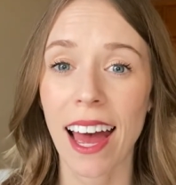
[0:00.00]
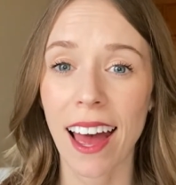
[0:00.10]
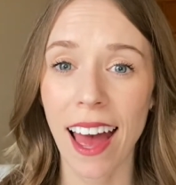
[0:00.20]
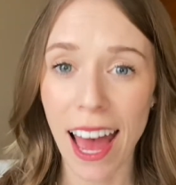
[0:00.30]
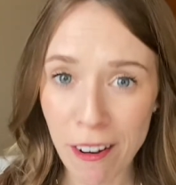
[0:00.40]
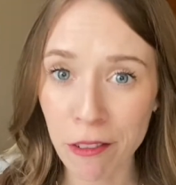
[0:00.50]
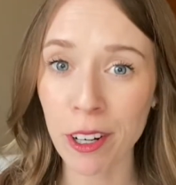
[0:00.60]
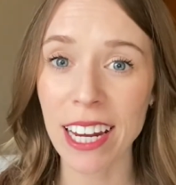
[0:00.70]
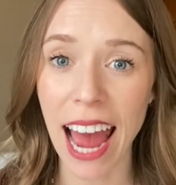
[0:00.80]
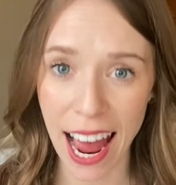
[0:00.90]

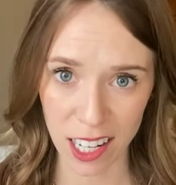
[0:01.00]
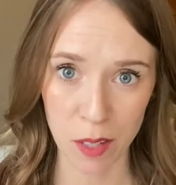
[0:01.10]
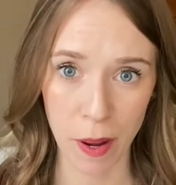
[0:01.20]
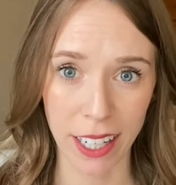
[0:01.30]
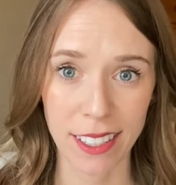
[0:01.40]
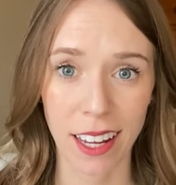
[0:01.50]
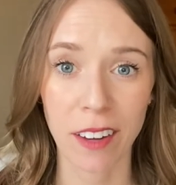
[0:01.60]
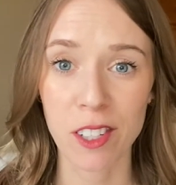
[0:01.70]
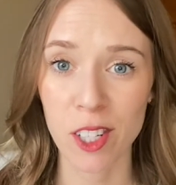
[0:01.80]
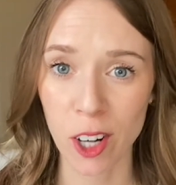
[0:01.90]
every aspect
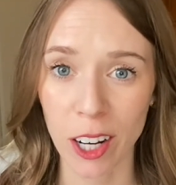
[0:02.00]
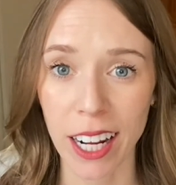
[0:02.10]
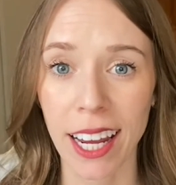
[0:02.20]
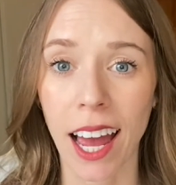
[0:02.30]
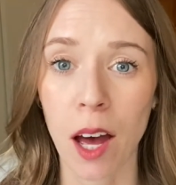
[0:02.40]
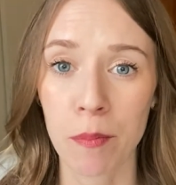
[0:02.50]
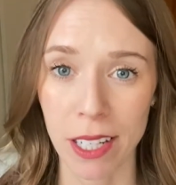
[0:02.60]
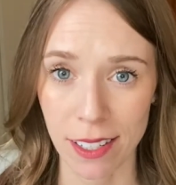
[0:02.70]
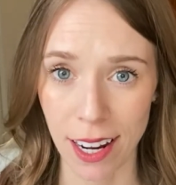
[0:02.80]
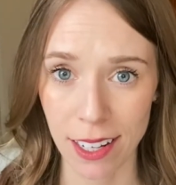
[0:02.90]
of starting a
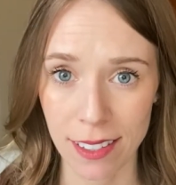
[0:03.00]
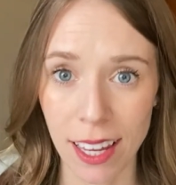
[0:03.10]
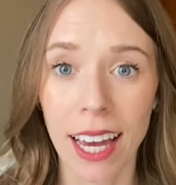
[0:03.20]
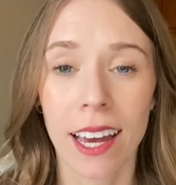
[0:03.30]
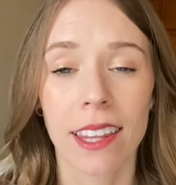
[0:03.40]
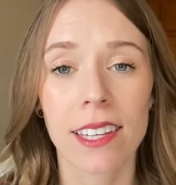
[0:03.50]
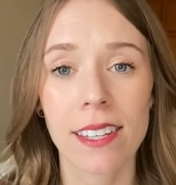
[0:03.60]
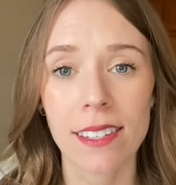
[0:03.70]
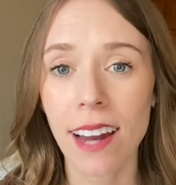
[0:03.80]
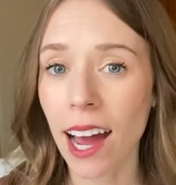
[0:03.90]
business. This
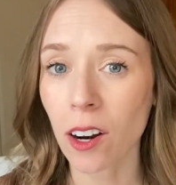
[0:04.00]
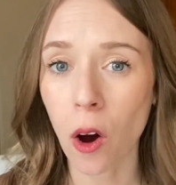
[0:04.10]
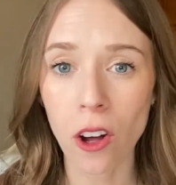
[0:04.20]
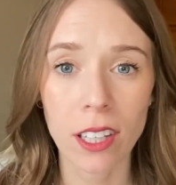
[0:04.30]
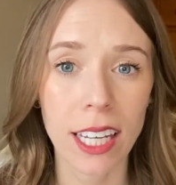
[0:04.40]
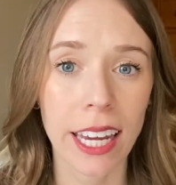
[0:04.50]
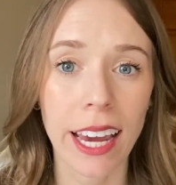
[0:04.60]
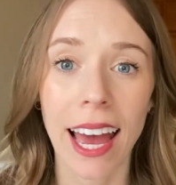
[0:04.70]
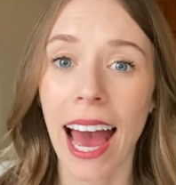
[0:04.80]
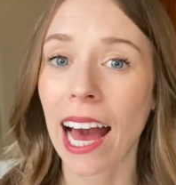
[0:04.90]
is not
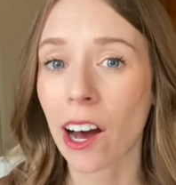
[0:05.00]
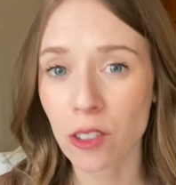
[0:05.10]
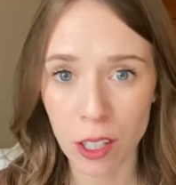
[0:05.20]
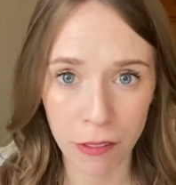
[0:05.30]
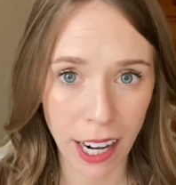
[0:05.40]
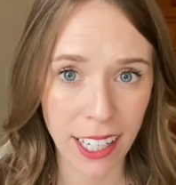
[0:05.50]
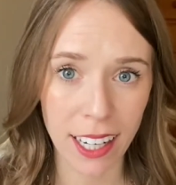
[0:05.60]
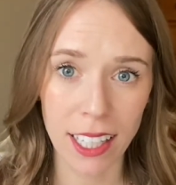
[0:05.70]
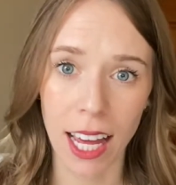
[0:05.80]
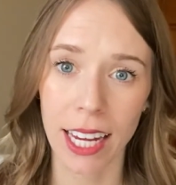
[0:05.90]
only how to find
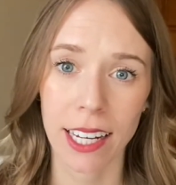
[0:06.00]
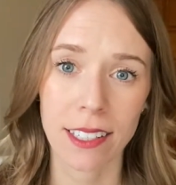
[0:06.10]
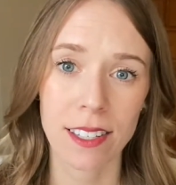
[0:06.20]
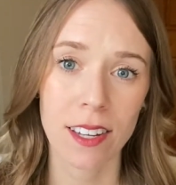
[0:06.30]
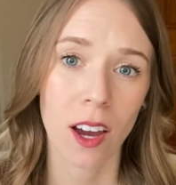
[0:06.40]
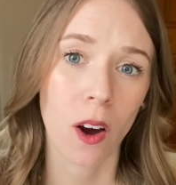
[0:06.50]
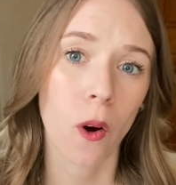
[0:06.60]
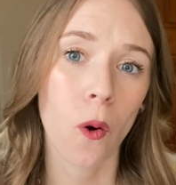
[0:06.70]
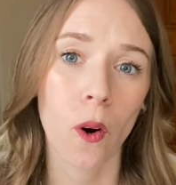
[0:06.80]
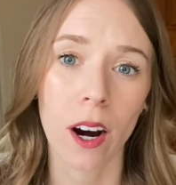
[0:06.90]
clients
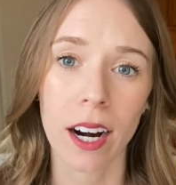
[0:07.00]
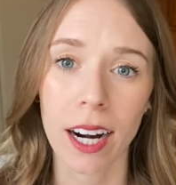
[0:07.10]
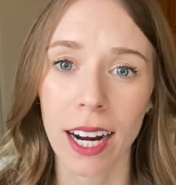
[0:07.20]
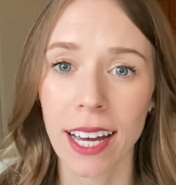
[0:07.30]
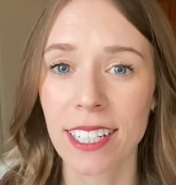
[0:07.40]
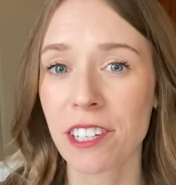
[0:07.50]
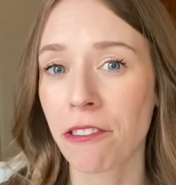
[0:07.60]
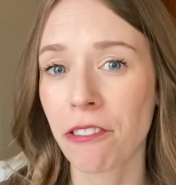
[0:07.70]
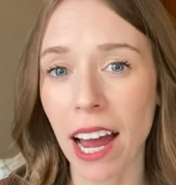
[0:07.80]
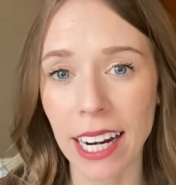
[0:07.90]
or
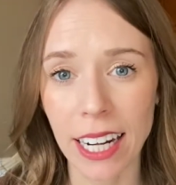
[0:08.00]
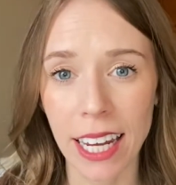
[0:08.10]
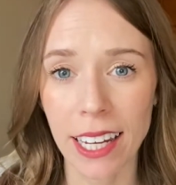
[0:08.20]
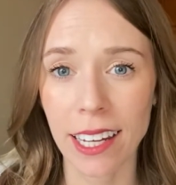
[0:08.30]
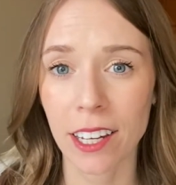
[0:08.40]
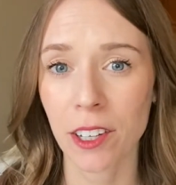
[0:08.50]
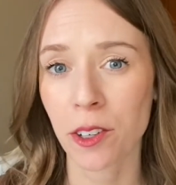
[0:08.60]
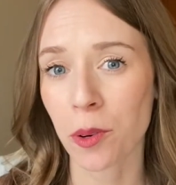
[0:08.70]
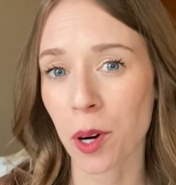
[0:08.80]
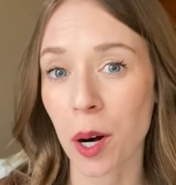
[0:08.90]
defining
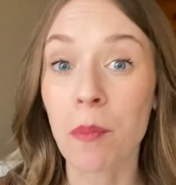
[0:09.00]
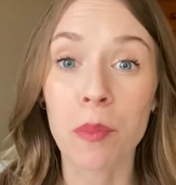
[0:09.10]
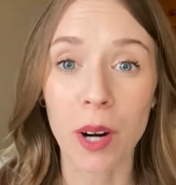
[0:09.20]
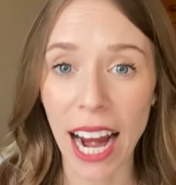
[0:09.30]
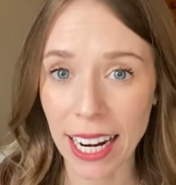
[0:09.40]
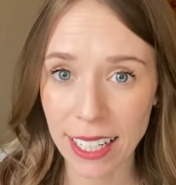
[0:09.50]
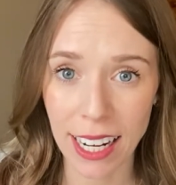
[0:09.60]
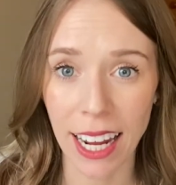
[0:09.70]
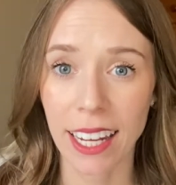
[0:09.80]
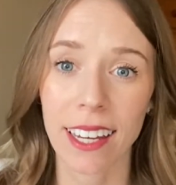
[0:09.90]
your
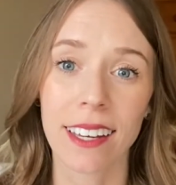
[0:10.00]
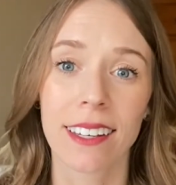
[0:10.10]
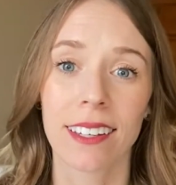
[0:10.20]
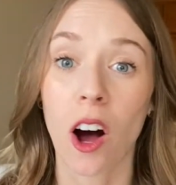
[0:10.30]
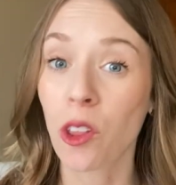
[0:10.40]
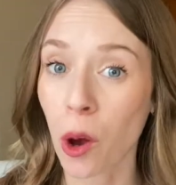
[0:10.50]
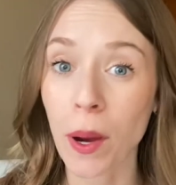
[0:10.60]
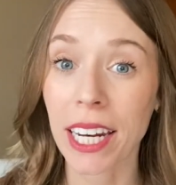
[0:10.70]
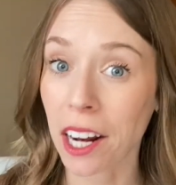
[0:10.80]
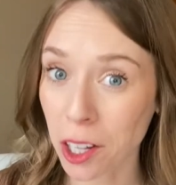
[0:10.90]
branding, although
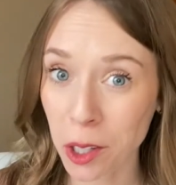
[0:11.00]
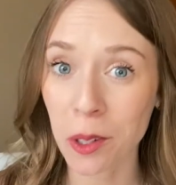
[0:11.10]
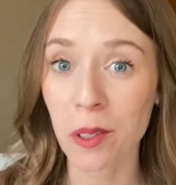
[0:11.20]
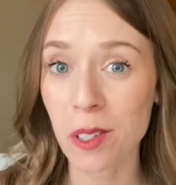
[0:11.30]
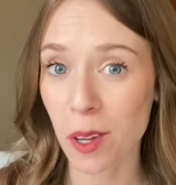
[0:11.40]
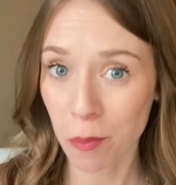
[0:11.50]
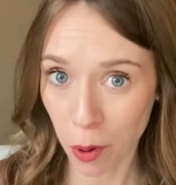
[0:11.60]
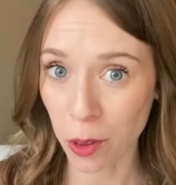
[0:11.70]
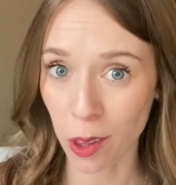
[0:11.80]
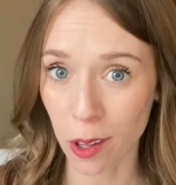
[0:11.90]
it includes
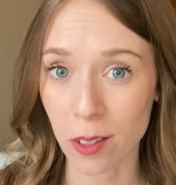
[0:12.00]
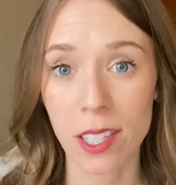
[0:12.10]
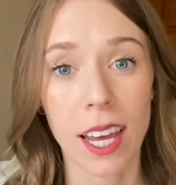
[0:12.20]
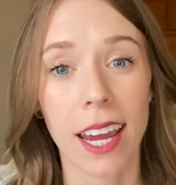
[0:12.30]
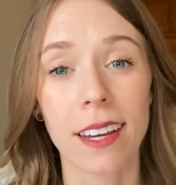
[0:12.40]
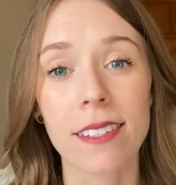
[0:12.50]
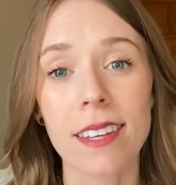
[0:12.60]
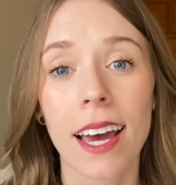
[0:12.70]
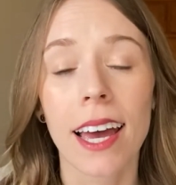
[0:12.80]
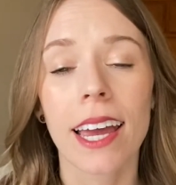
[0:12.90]
both of those things.
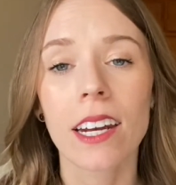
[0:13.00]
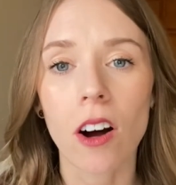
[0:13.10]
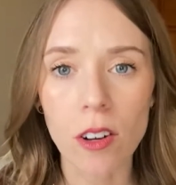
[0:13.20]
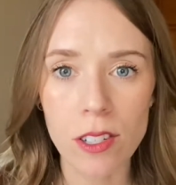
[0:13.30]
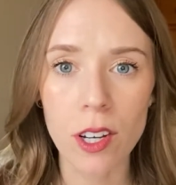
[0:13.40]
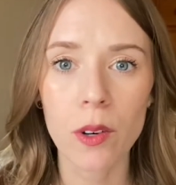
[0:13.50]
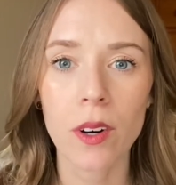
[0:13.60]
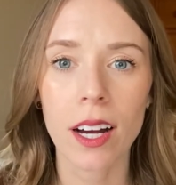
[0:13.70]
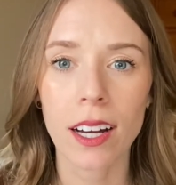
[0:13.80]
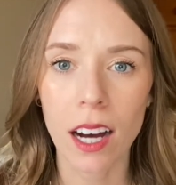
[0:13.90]
It
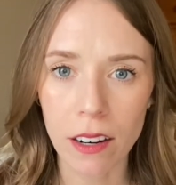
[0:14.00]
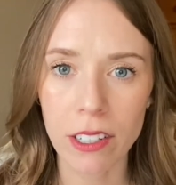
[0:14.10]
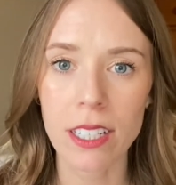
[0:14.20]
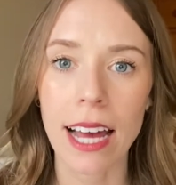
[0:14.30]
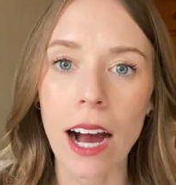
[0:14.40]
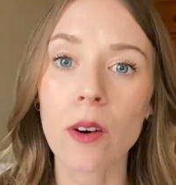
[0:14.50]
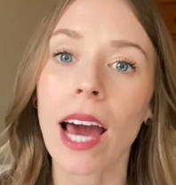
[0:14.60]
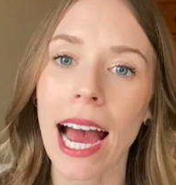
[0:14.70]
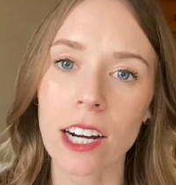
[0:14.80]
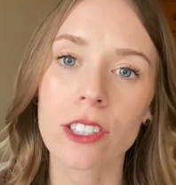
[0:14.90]
also covers how
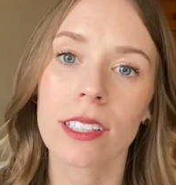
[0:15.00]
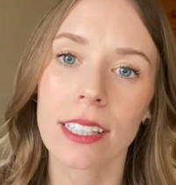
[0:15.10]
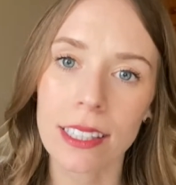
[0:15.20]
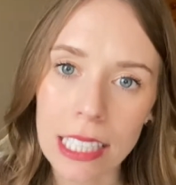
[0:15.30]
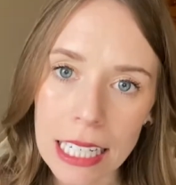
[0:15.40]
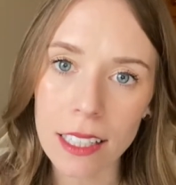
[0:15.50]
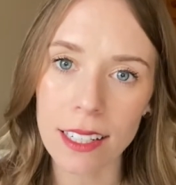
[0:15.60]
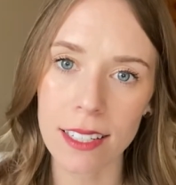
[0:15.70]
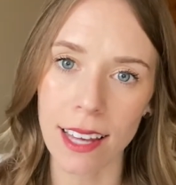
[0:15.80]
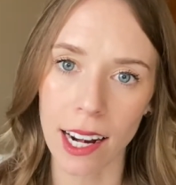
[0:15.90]
to actually
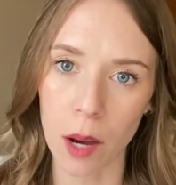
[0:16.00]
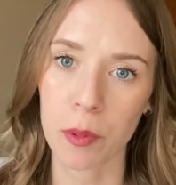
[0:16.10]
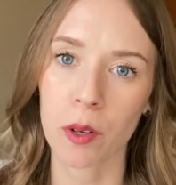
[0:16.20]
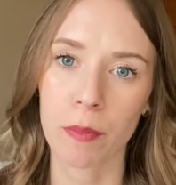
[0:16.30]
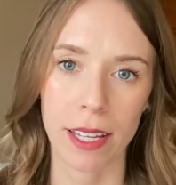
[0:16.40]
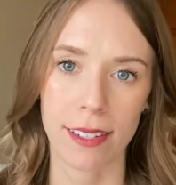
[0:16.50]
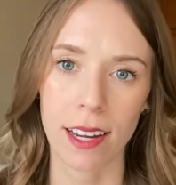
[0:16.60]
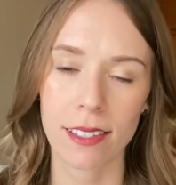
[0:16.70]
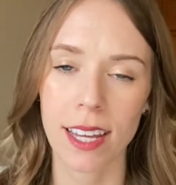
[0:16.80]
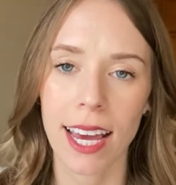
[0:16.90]
legally set up your
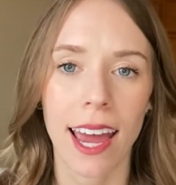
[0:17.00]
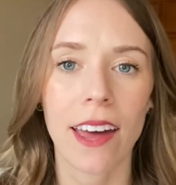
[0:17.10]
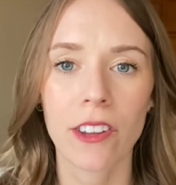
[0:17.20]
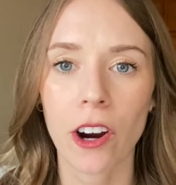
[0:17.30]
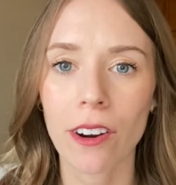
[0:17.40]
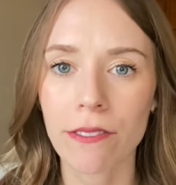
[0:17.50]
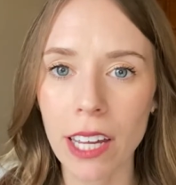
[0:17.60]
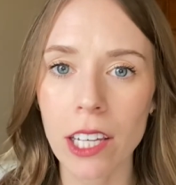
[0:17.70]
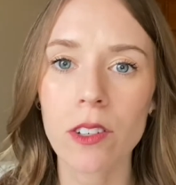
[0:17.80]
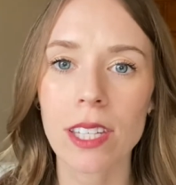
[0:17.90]
business. And there are
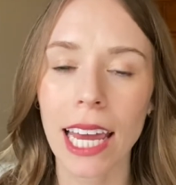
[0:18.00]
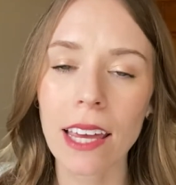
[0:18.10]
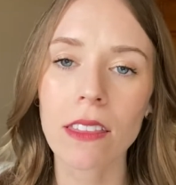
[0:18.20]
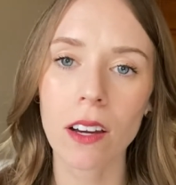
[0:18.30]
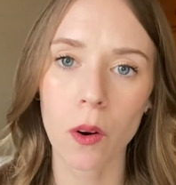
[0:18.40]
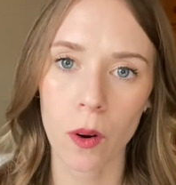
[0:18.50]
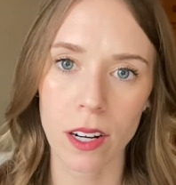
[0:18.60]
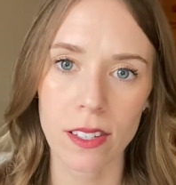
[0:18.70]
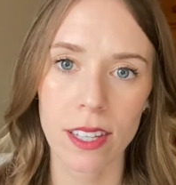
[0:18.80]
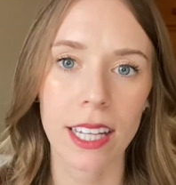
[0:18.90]
videos in the
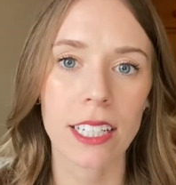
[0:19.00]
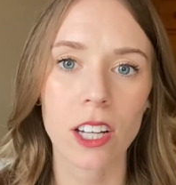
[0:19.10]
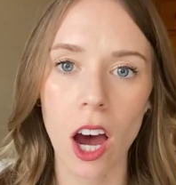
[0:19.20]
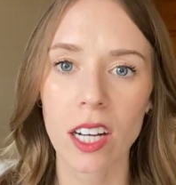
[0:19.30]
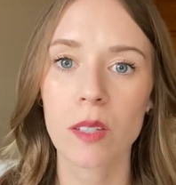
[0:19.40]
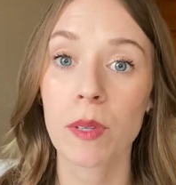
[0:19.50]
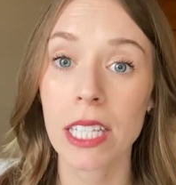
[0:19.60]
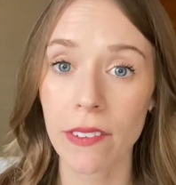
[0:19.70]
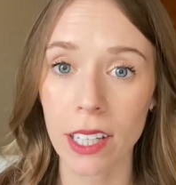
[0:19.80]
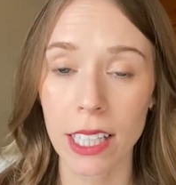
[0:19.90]
course that talk
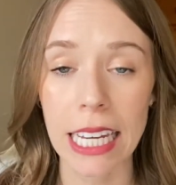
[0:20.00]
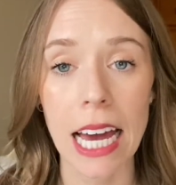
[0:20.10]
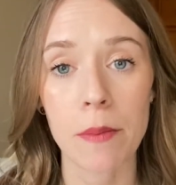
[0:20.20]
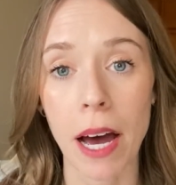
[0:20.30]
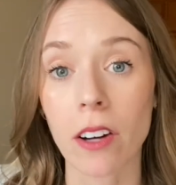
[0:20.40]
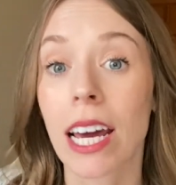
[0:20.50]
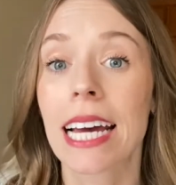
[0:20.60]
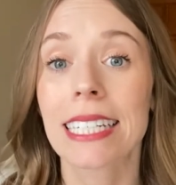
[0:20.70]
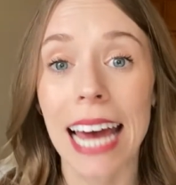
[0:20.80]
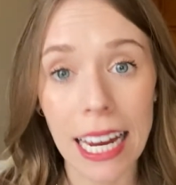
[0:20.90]
specifically about
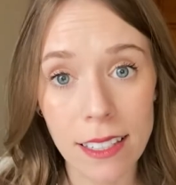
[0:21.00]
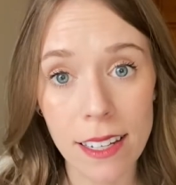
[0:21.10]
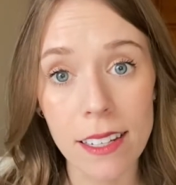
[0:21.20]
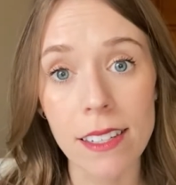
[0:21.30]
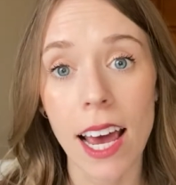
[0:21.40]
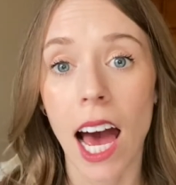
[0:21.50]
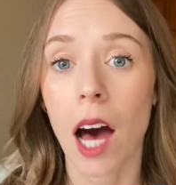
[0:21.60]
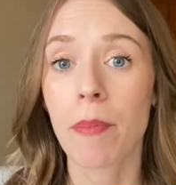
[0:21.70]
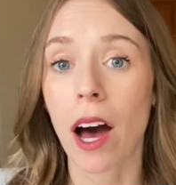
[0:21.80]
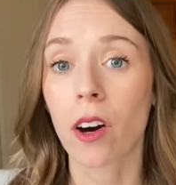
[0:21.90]
taxes,
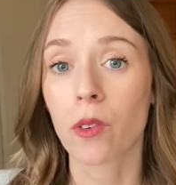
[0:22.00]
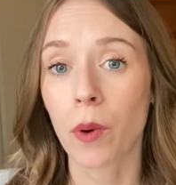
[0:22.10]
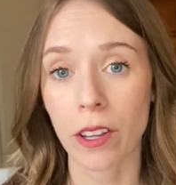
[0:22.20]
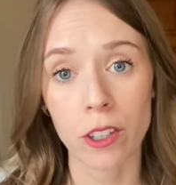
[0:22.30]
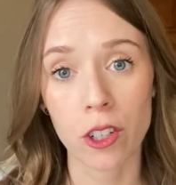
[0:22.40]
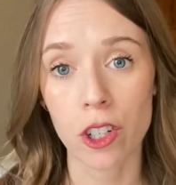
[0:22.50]
about whether you should